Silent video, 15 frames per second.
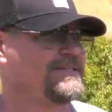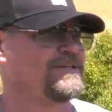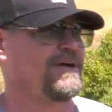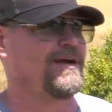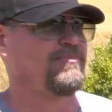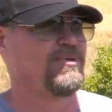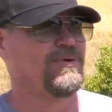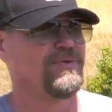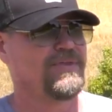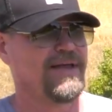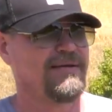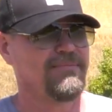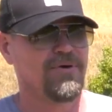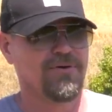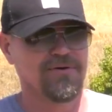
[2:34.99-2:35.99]
So I
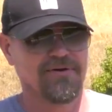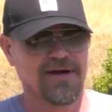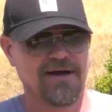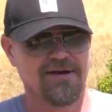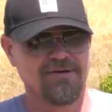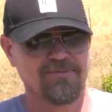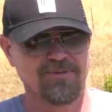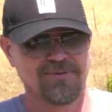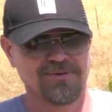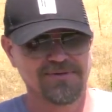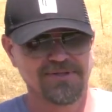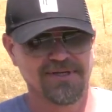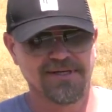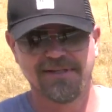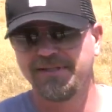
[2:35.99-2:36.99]
pulled that motor out,
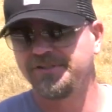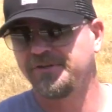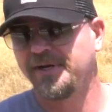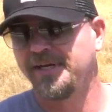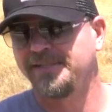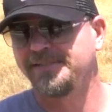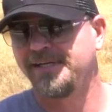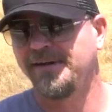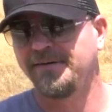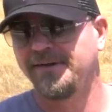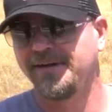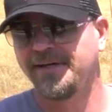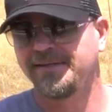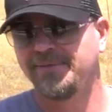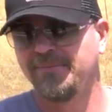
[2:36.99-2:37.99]
pulled the trans
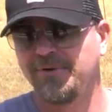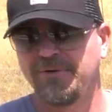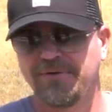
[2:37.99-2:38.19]
out. I got the